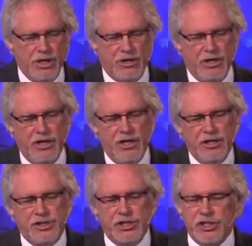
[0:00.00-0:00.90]
in.
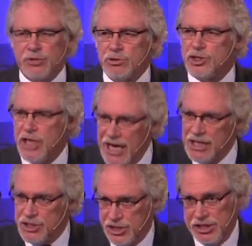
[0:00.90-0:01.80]
Jesus will
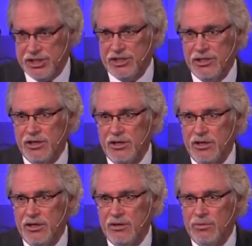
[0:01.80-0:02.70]
challenge this
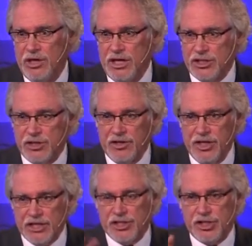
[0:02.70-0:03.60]
when he gets to the
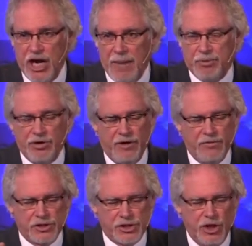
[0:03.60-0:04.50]
next chapter
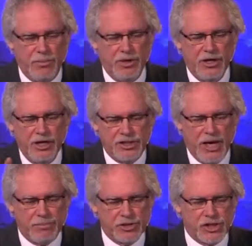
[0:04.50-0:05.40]
of the sermon,
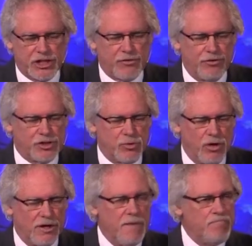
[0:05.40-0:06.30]
chapter 6, verse
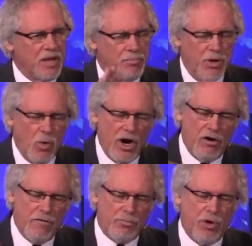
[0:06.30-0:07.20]
1.
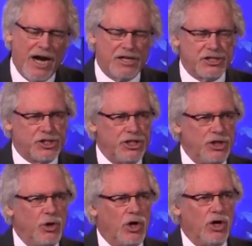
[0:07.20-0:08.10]
Beware of practicing
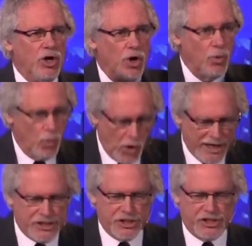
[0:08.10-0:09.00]
your
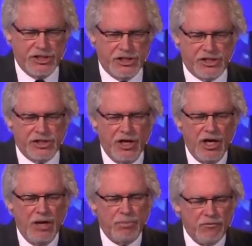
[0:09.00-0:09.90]
righteousness
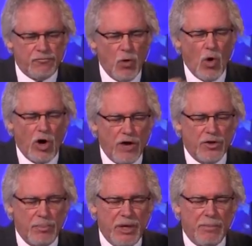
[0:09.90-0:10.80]
before
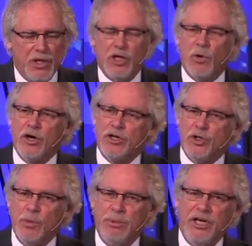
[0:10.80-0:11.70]
other people in order
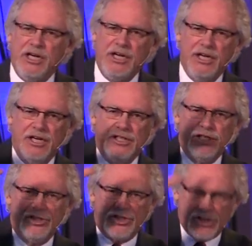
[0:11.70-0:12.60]
to be
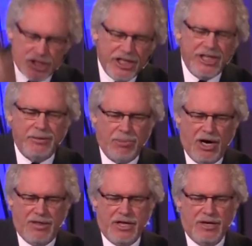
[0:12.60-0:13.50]
seen
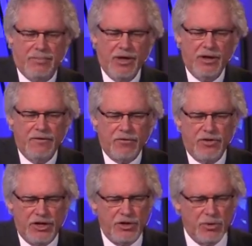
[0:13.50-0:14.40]
by them, for
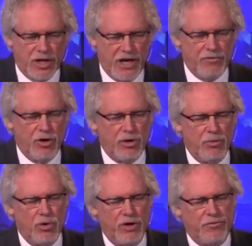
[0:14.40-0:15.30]
then you will have no
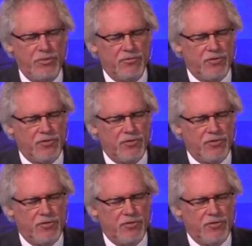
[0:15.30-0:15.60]
reward from your